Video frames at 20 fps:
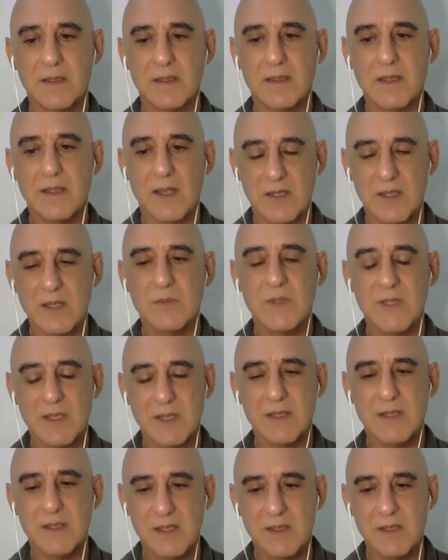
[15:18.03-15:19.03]
and she
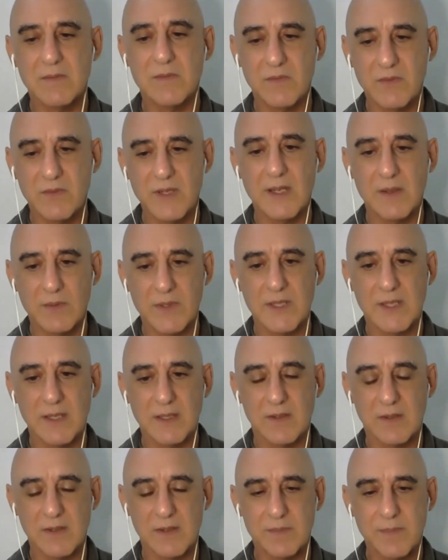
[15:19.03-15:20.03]
really was in a
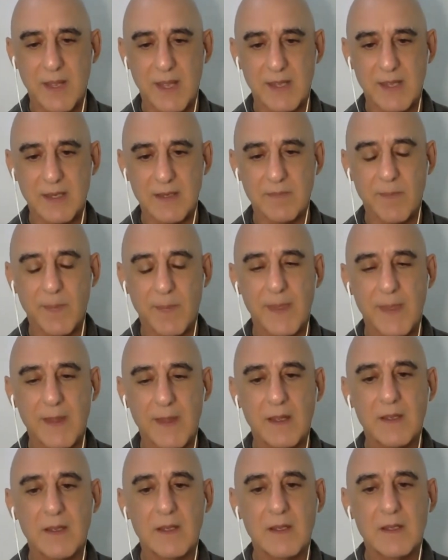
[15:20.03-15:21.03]
lot of pain.
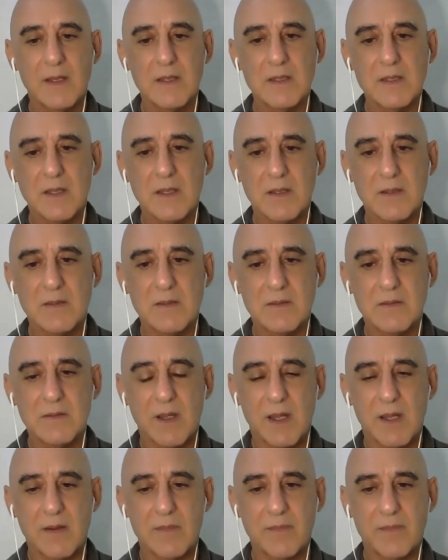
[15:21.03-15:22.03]
So
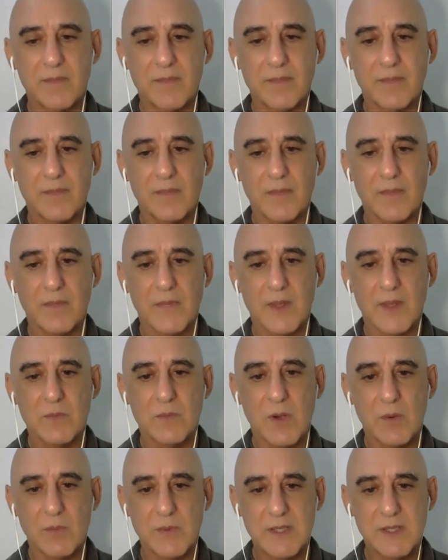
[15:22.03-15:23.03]

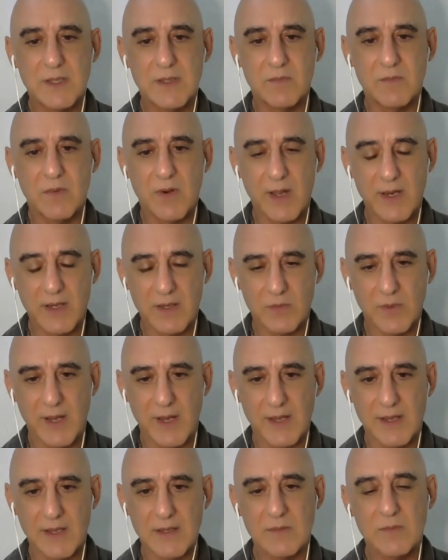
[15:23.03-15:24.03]
what we did right
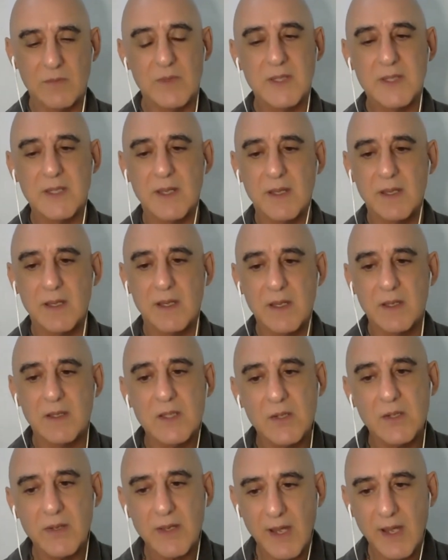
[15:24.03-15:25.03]
away was a
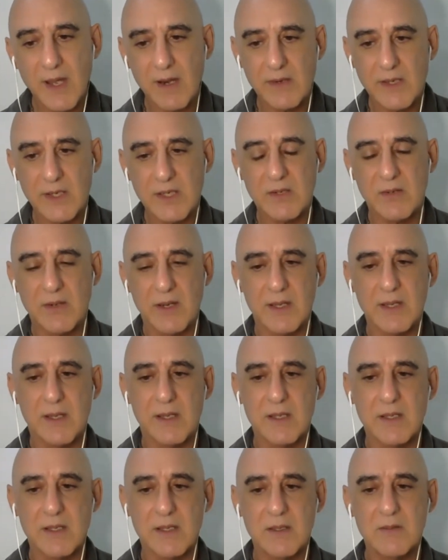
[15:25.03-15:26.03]
Toyohari trick. I
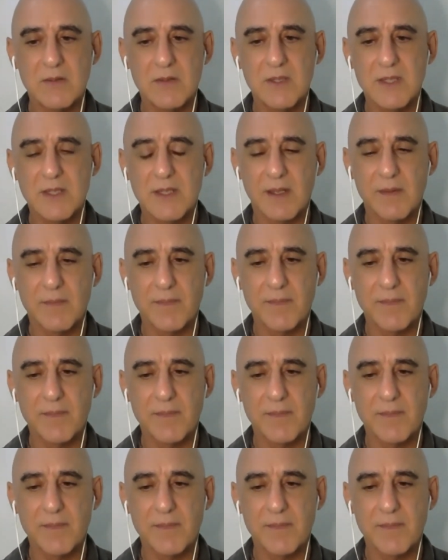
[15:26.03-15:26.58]
used